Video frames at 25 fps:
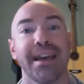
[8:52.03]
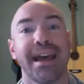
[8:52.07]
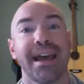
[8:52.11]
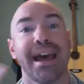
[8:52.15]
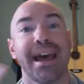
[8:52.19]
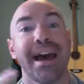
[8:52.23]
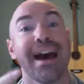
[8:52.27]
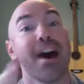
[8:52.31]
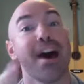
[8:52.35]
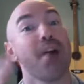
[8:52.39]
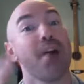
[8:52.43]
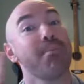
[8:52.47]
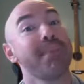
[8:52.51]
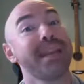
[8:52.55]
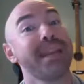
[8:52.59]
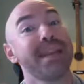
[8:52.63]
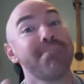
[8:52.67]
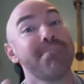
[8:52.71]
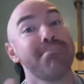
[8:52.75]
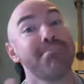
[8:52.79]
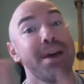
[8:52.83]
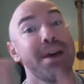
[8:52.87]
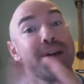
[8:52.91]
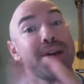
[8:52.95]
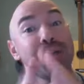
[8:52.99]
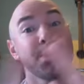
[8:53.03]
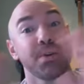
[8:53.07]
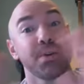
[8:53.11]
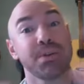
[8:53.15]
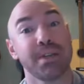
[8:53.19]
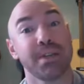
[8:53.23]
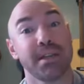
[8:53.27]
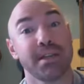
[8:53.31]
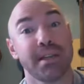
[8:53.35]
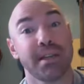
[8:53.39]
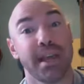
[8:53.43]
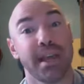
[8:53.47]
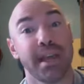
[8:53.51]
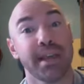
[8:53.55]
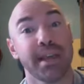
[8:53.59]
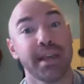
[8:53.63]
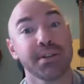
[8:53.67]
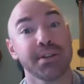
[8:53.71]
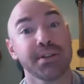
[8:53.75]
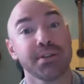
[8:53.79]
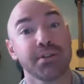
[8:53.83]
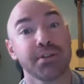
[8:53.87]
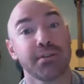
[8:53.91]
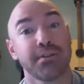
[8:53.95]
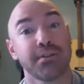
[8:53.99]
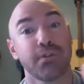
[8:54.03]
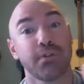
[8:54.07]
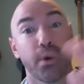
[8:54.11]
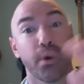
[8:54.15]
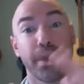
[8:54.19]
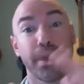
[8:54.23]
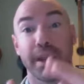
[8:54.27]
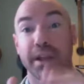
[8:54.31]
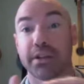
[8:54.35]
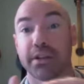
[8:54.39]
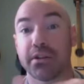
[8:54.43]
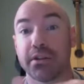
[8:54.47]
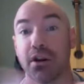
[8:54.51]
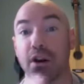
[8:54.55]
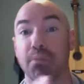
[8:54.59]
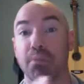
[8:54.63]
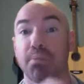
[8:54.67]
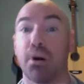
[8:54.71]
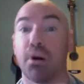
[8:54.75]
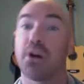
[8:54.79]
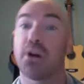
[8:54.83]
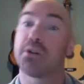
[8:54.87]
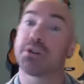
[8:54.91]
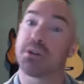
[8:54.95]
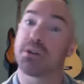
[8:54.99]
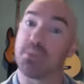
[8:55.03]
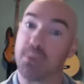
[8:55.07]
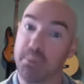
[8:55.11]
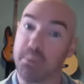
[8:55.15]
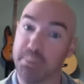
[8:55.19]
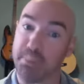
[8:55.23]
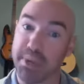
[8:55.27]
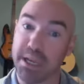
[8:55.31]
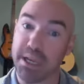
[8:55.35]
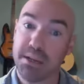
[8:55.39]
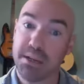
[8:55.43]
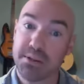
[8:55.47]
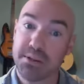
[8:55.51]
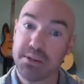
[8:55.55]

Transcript: how many measures it takes for the guitar part to repeat.